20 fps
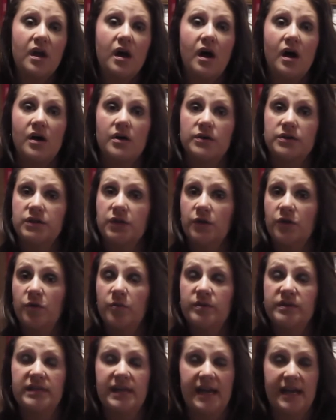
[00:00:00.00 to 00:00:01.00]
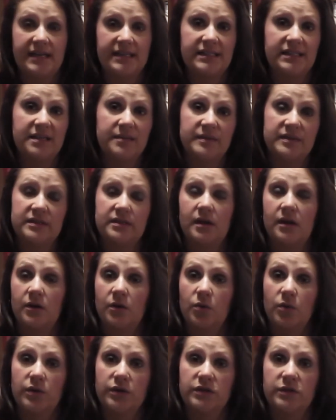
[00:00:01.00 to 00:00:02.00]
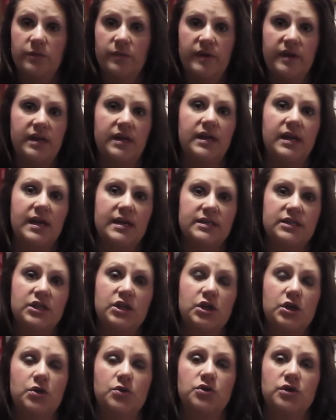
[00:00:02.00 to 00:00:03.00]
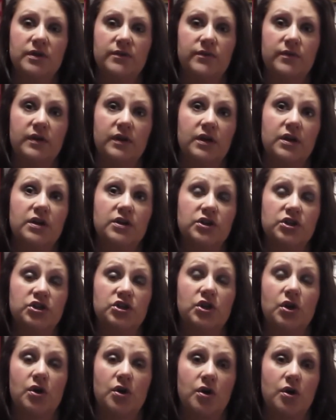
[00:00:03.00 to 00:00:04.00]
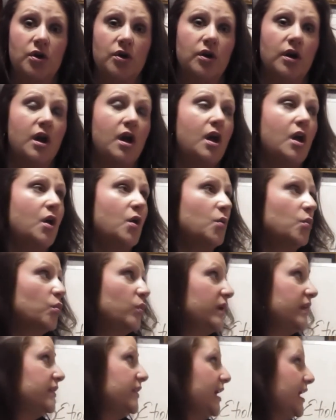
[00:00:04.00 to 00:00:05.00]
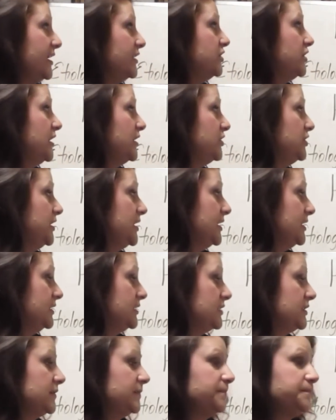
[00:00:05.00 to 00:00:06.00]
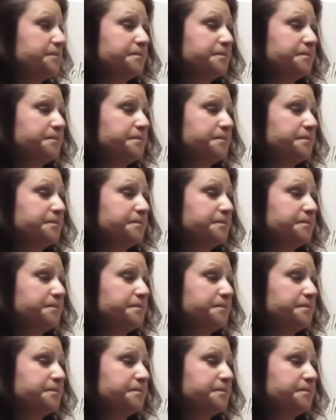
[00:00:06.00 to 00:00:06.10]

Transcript: Also, the potassium is not going to be as huge of a concern with HHS.